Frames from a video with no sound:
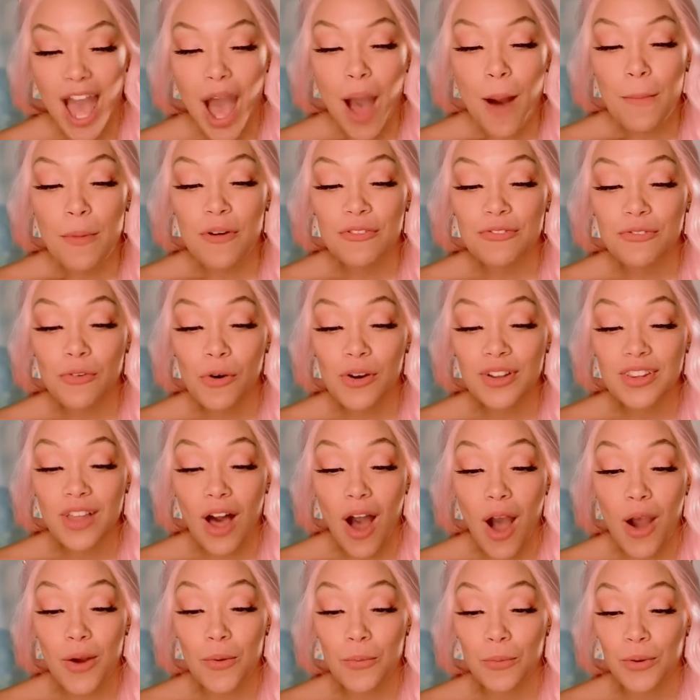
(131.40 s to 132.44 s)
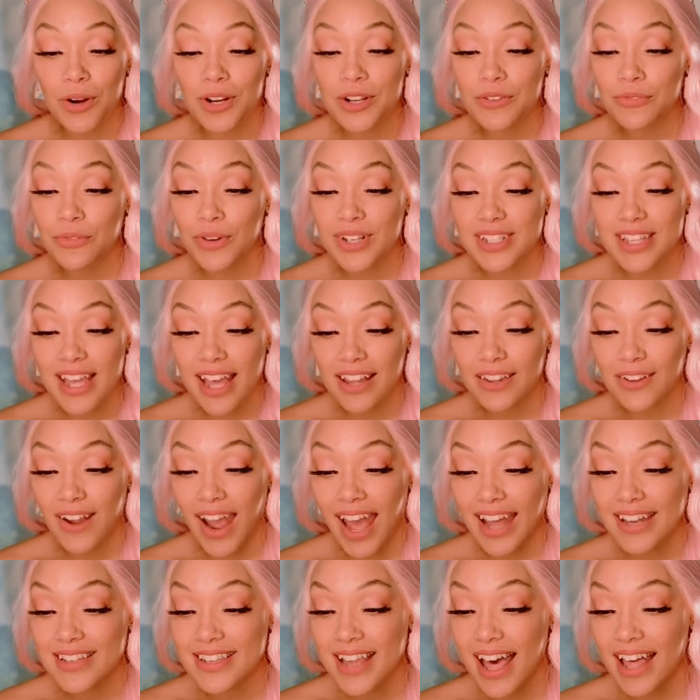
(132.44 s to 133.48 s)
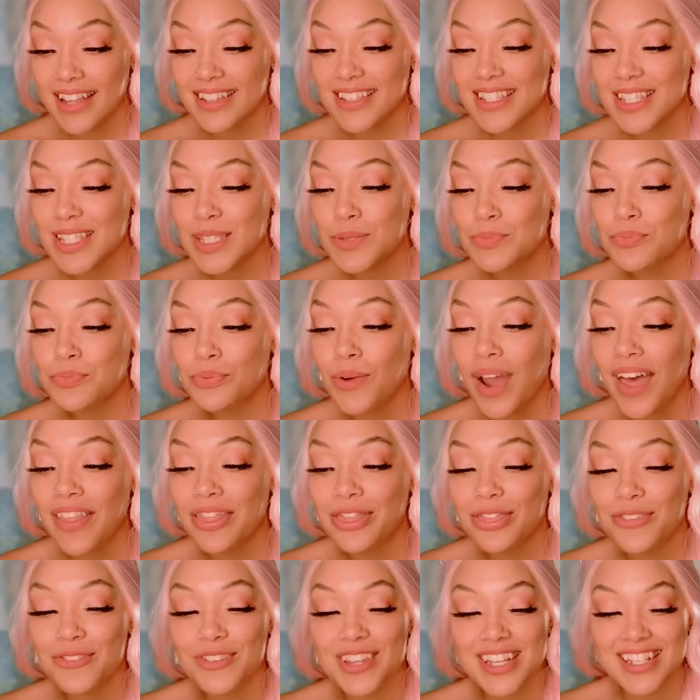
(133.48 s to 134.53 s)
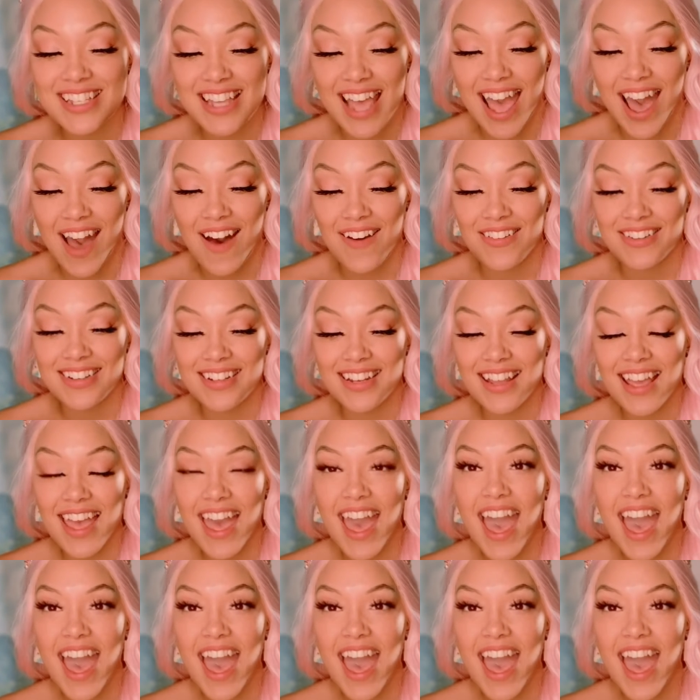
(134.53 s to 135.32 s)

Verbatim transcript: Before long, word of what Taylor had done spread through the town.